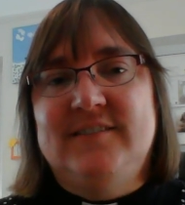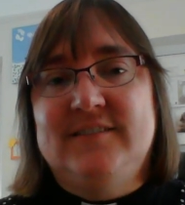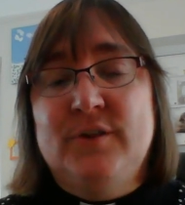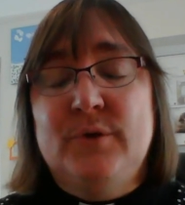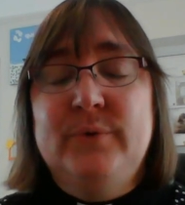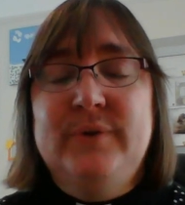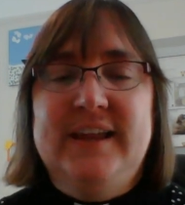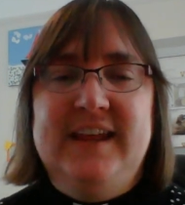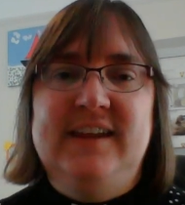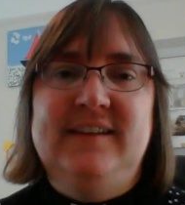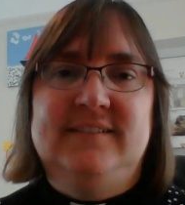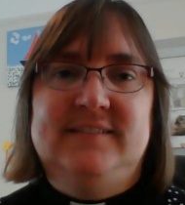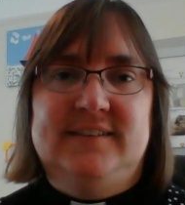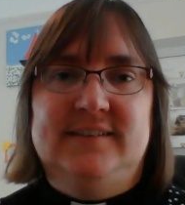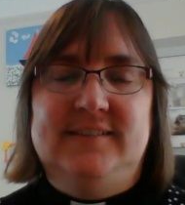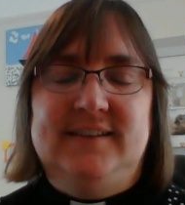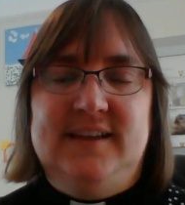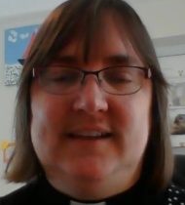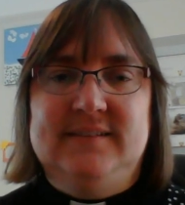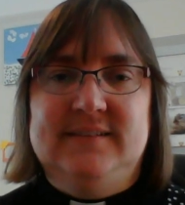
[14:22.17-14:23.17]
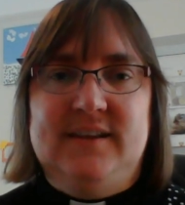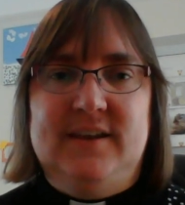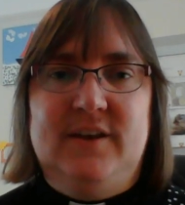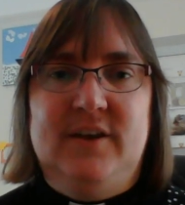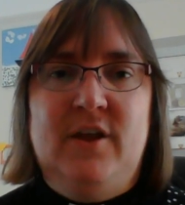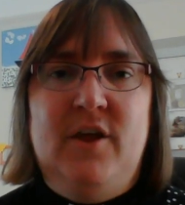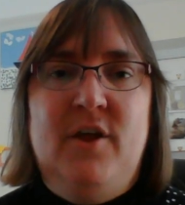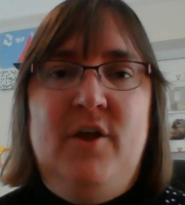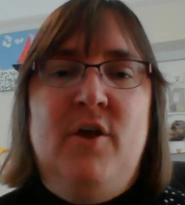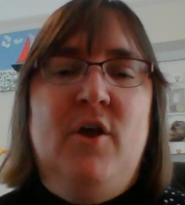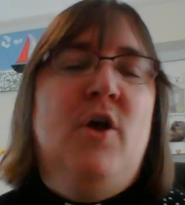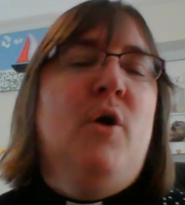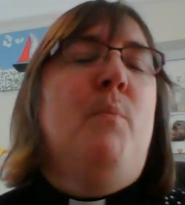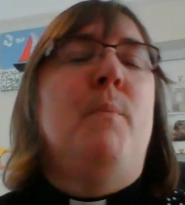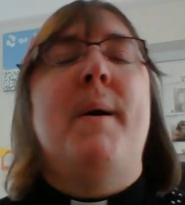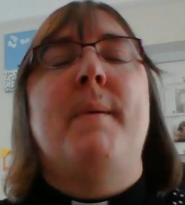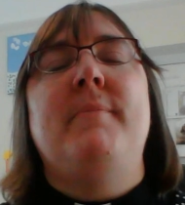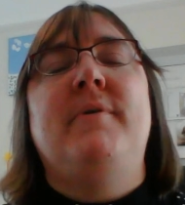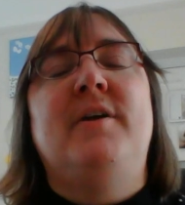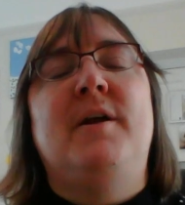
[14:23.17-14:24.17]
It's called Easter season,
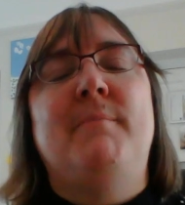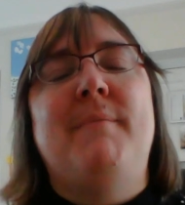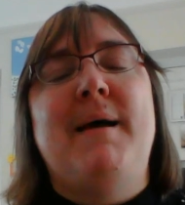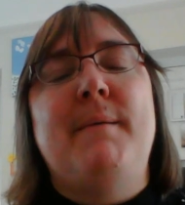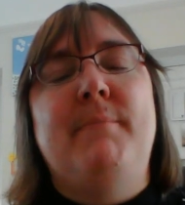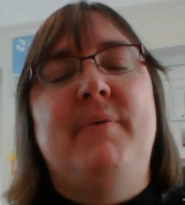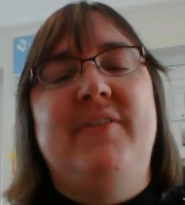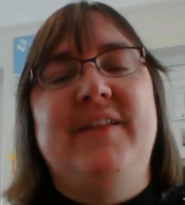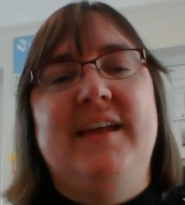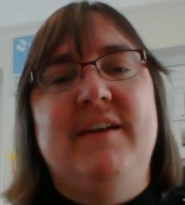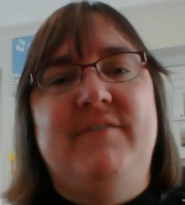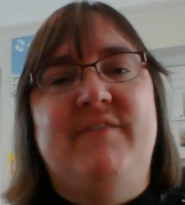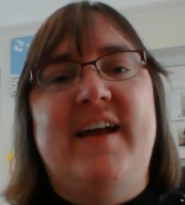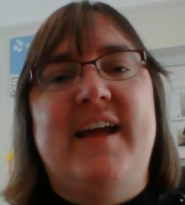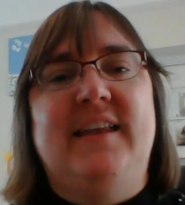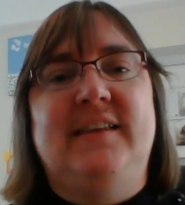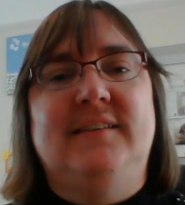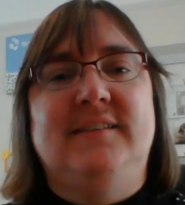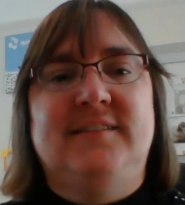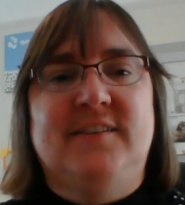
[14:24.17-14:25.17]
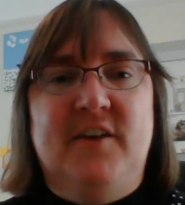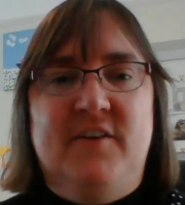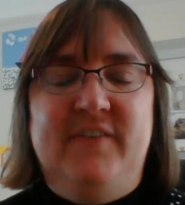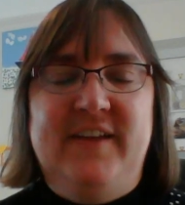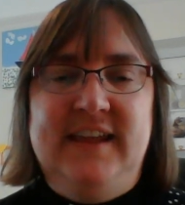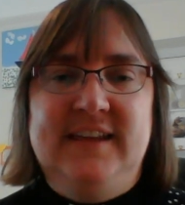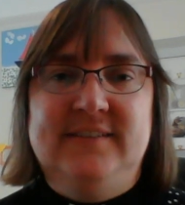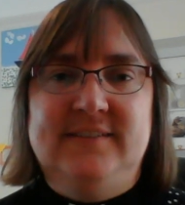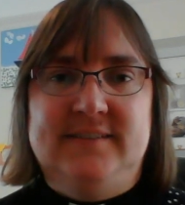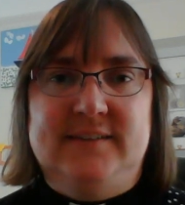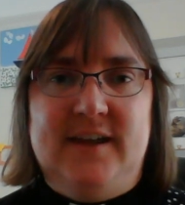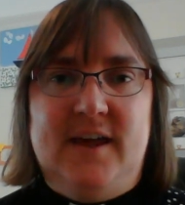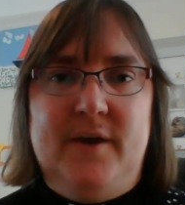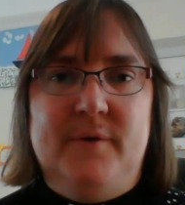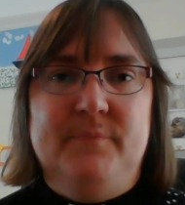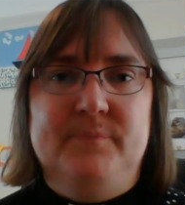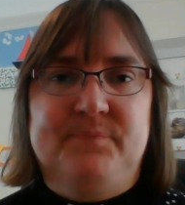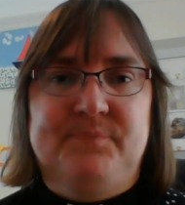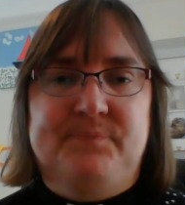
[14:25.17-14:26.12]
when we remember the events of Easter.